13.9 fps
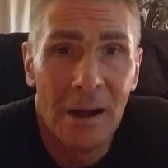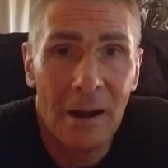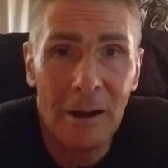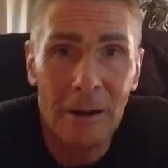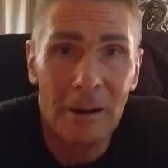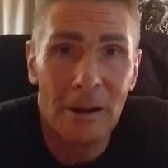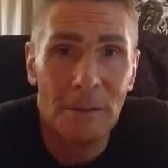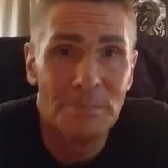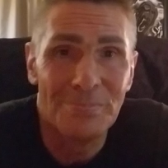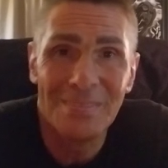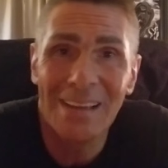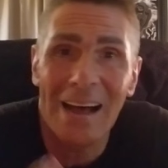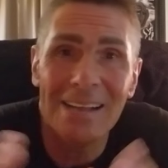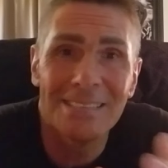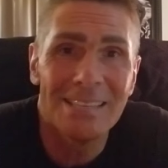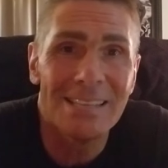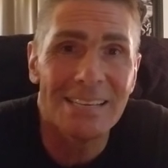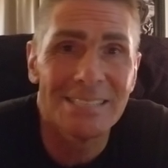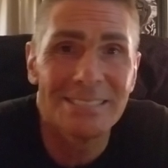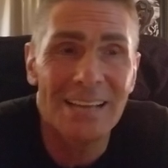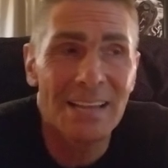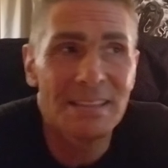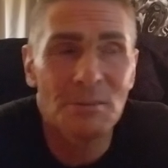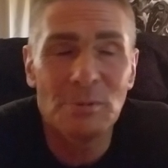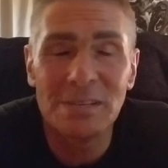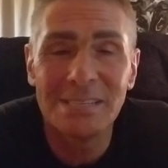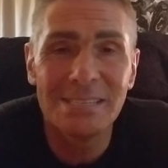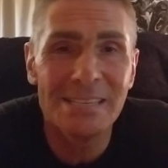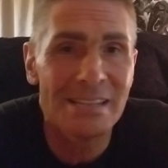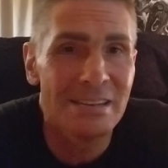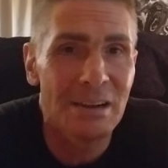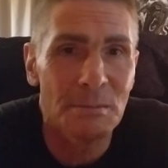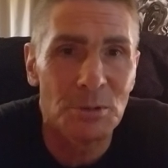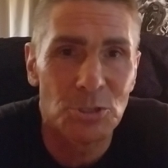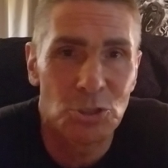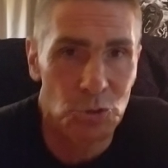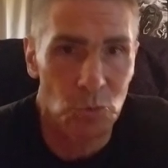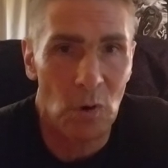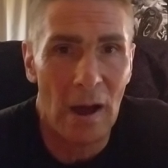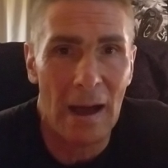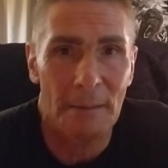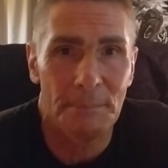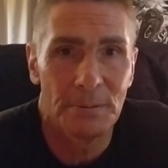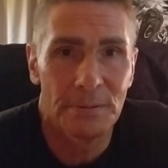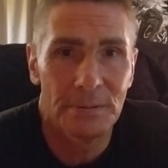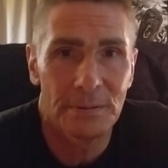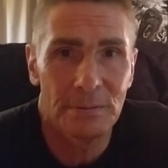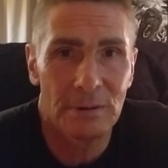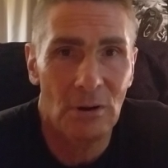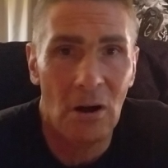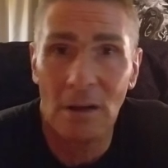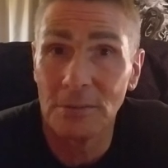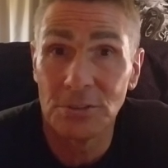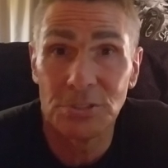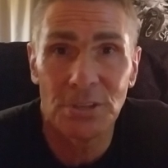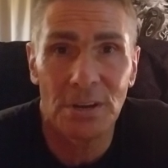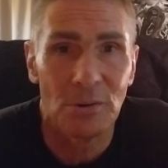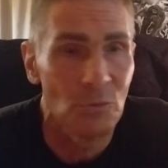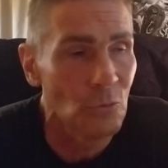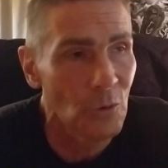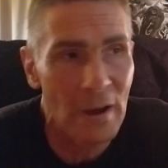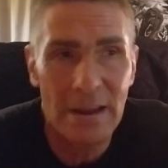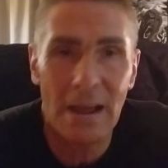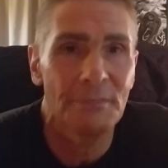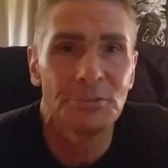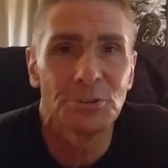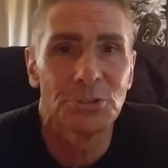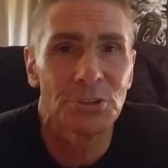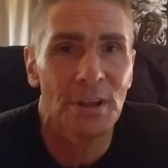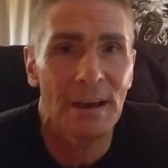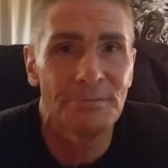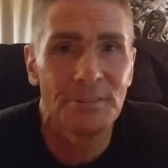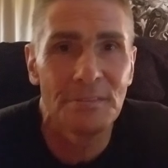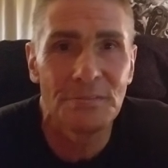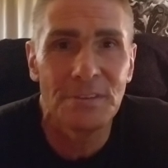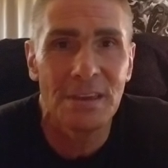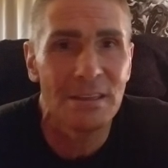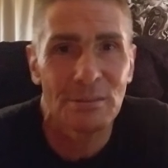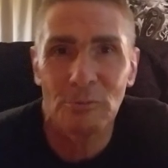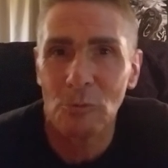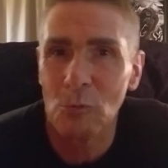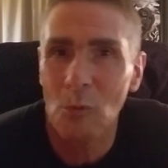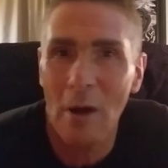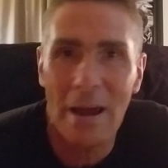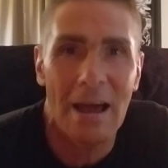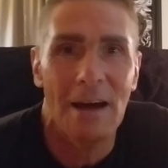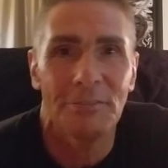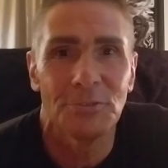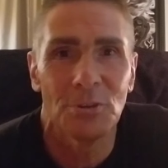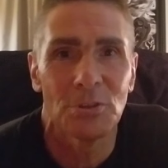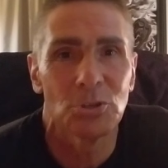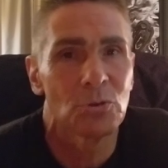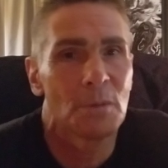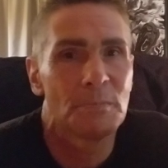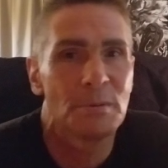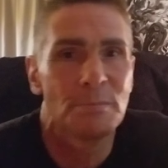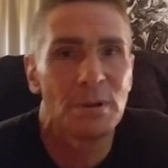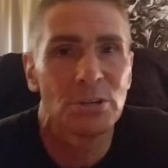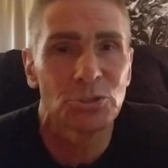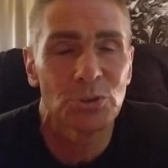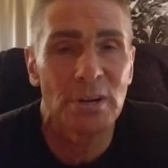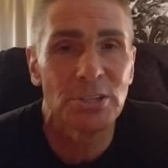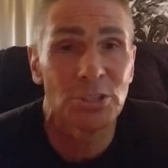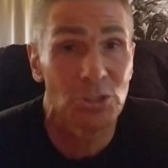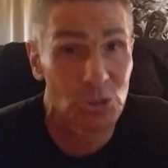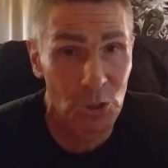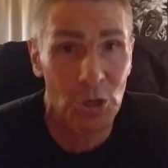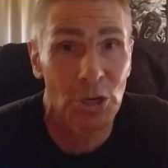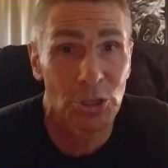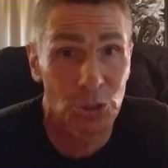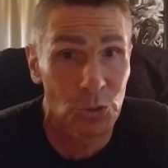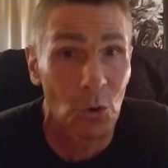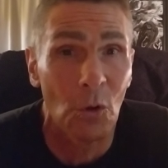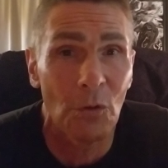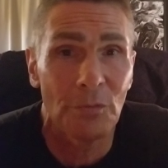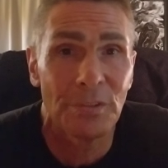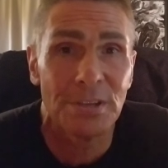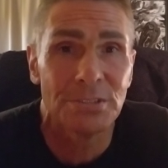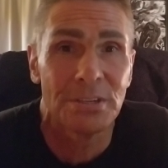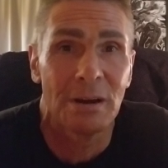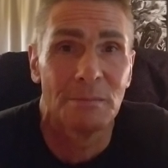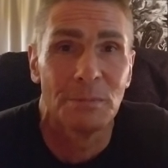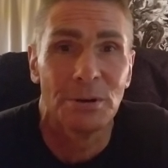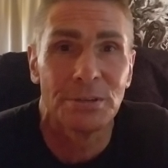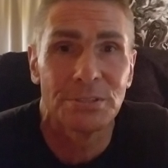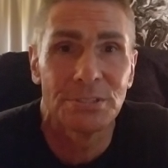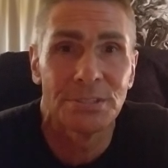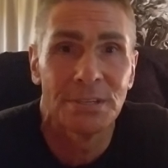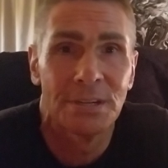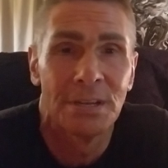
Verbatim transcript: Um, not to the extent that we see the numbers drop all of a sudden, right after July 15th, right after the Trump administration took control of these numbers.